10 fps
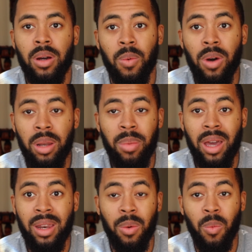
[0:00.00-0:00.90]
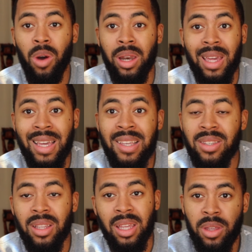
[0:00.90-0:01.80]
won
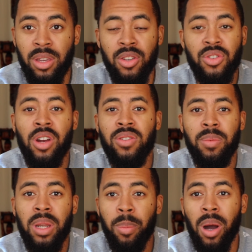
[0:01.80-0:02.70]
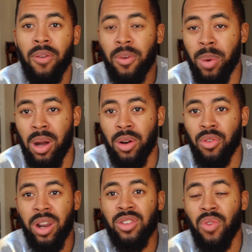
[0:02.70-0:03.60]
easily. He deserves to be the pound for pound
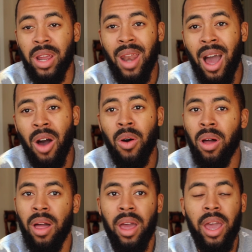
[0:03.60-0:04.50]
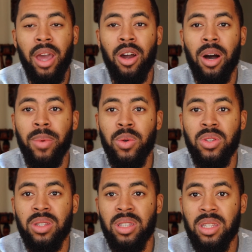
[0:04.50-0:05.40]
greatest right now. And it
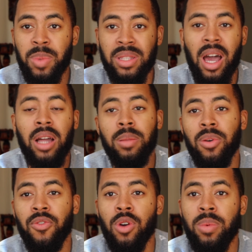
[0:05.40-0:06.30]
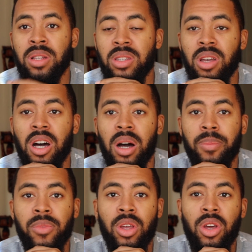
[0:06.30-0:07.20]
was spectacular performance.
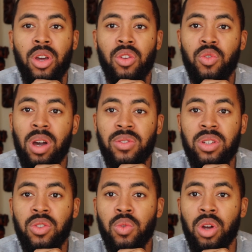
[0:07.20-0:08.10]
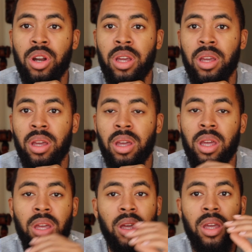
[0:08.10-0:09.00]
UFC 230,
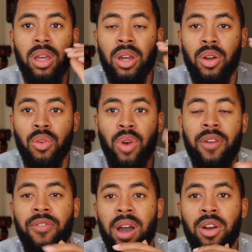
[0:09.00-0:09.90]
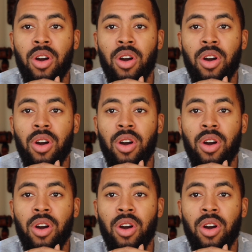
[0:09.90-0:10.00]
great fight